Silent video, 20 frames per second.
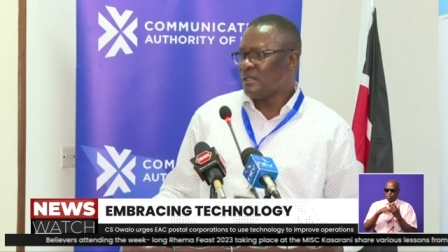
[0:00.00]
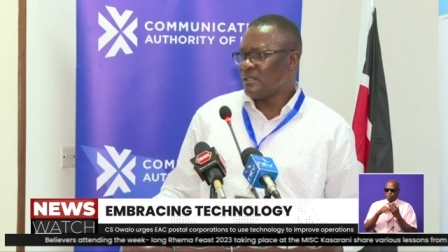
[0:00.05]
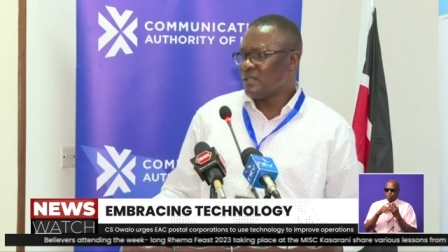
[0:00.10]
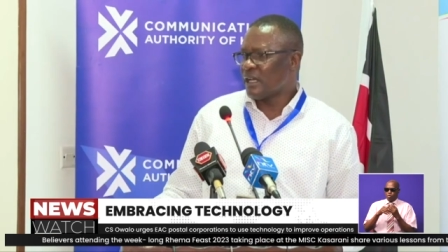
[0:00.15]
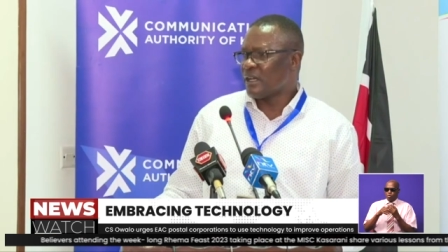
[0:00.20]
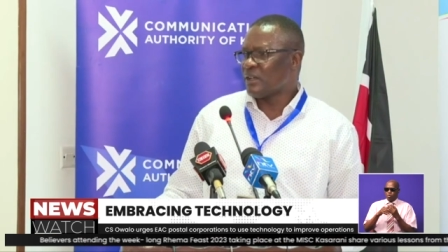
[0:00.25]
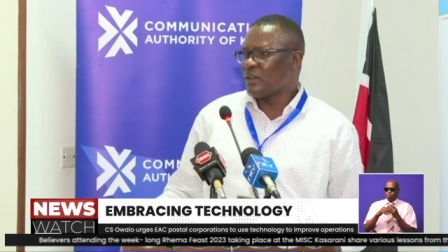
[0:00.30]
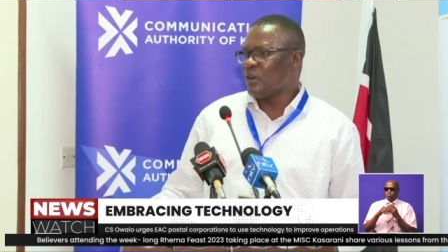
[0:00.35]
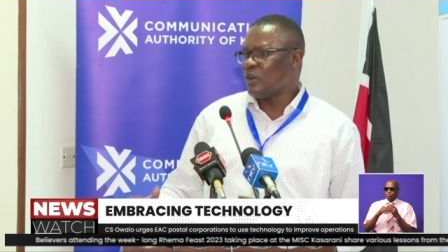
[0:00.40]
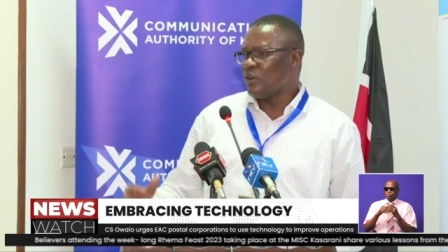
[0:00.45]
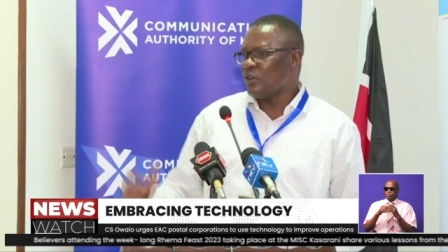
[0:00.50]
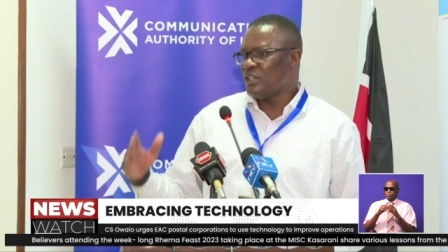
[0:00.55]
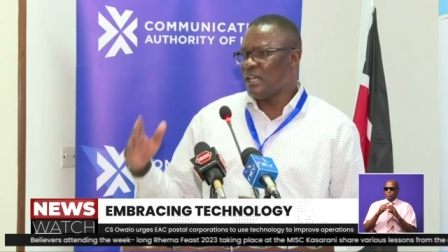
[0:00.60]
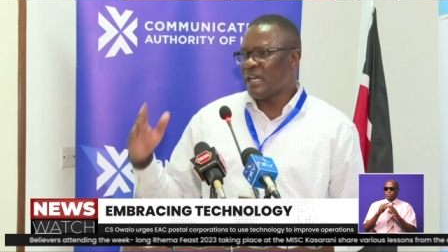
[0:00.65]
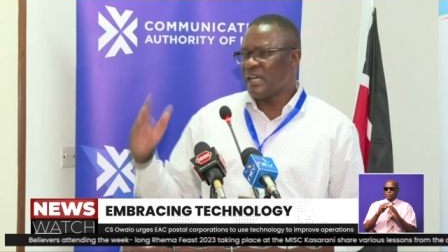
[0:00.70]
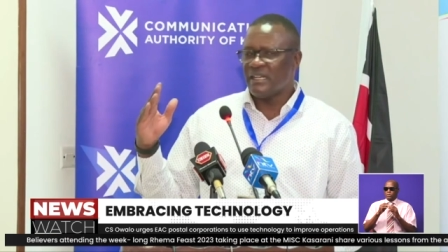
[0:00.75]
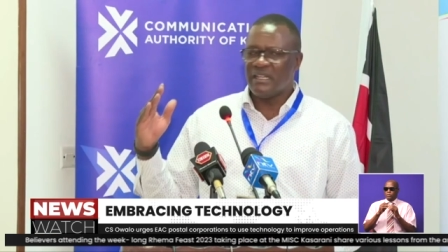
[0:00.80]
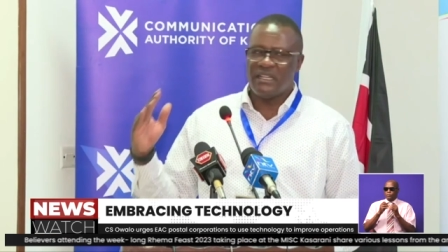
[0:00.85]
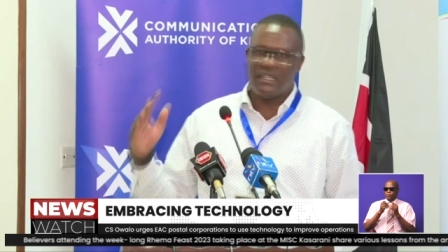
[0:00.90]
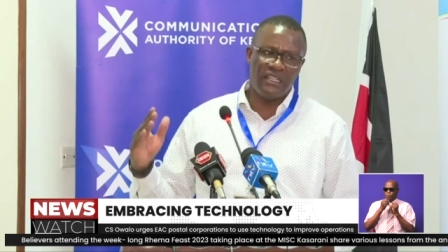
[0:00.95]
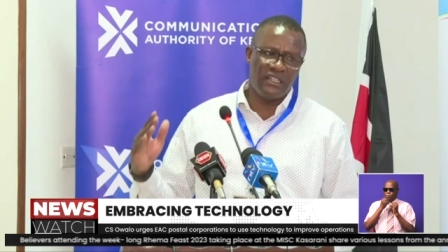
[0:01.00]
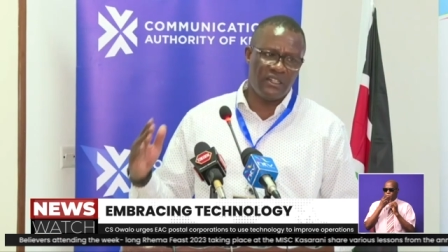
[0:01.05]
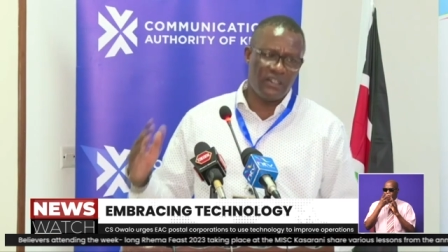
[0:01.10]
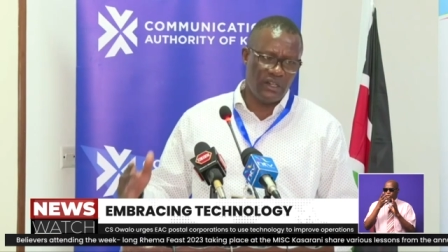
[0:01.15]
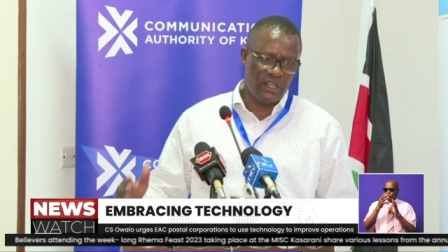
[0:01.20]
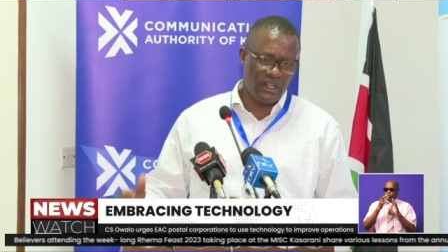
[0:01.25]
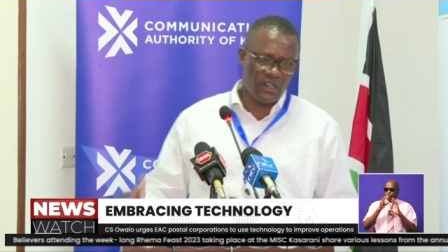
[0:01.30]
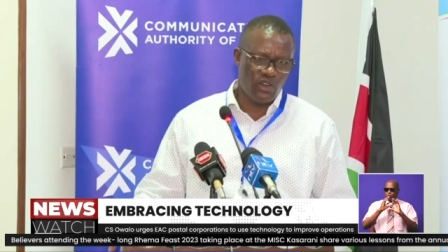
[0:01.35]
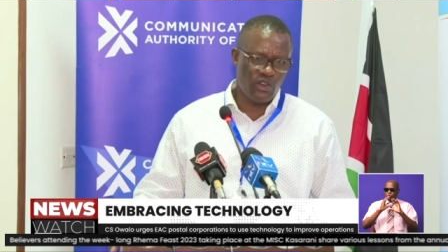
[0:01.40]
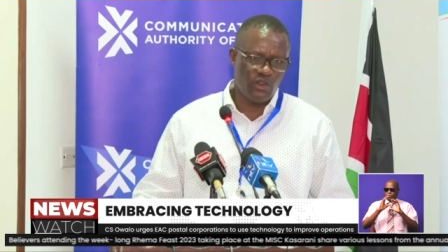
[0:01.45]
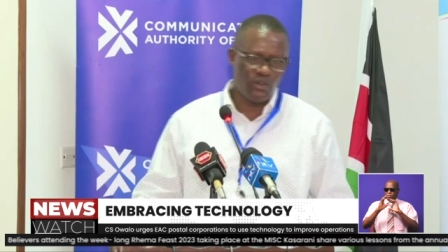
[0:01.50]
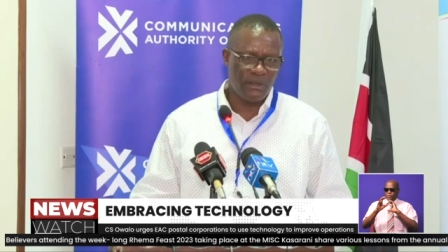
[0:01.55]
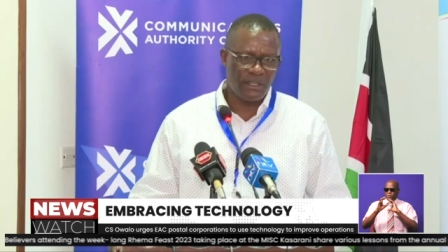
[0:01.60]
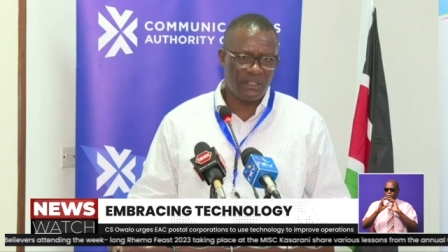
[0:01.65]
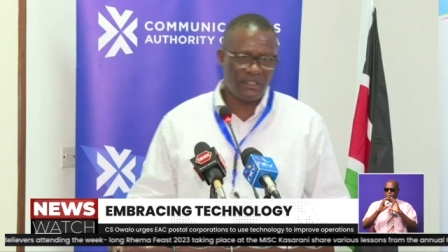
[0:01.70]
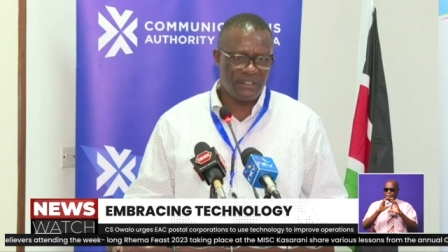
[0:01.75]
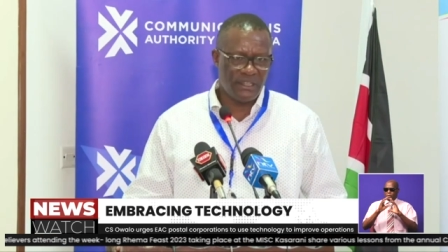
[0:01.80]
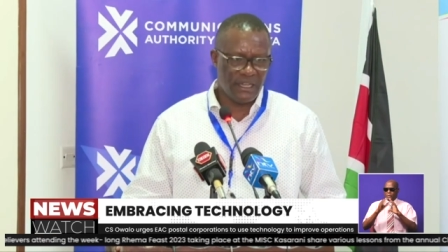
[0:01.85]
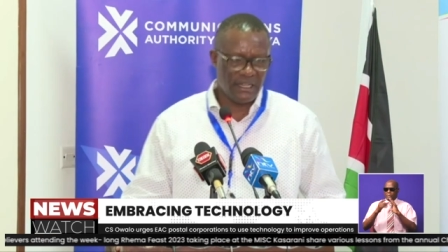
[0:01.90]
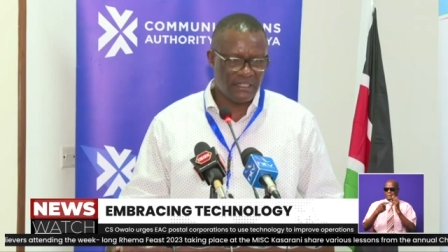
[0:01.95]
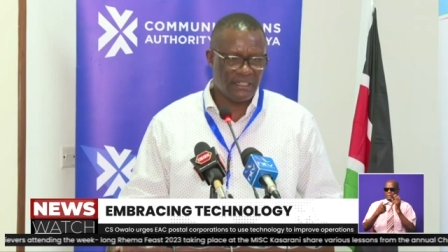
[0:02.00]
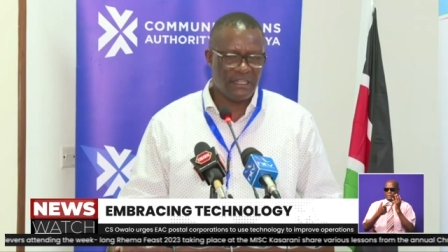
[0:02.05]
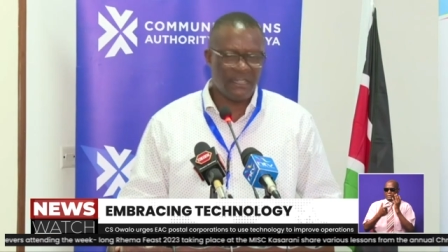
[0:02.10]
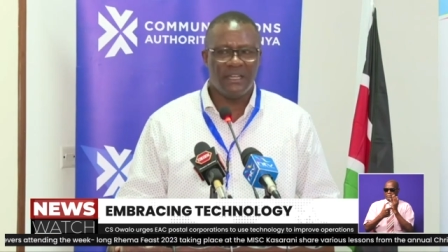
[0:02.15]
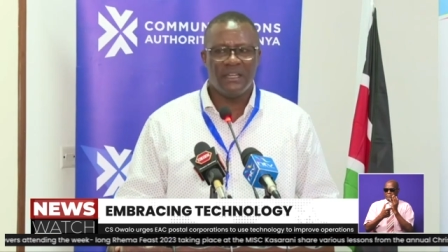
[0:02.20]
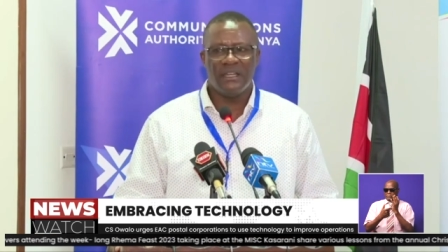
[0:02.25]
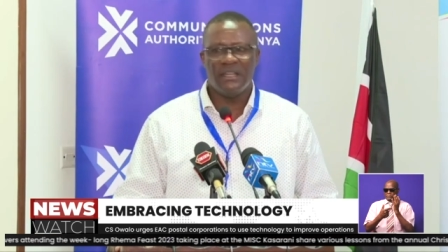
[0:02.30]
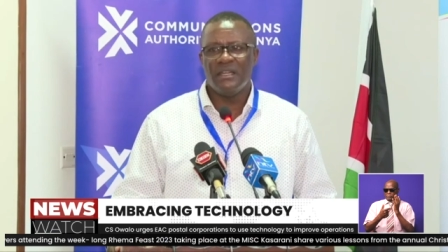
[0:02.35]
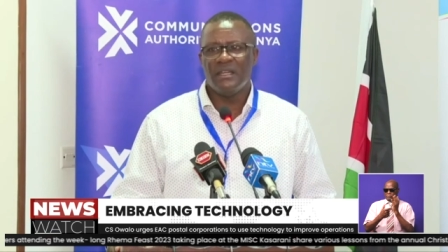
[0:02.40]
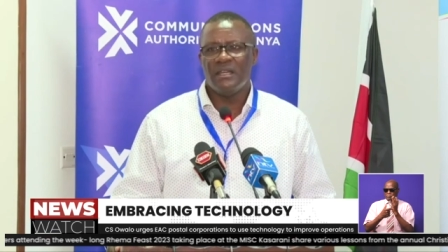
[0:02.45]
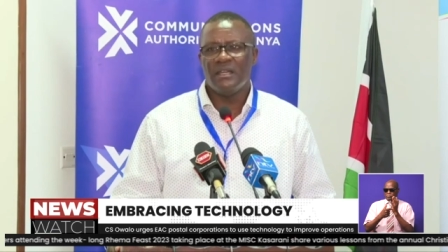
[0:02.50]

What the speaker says: technology and digital economic sector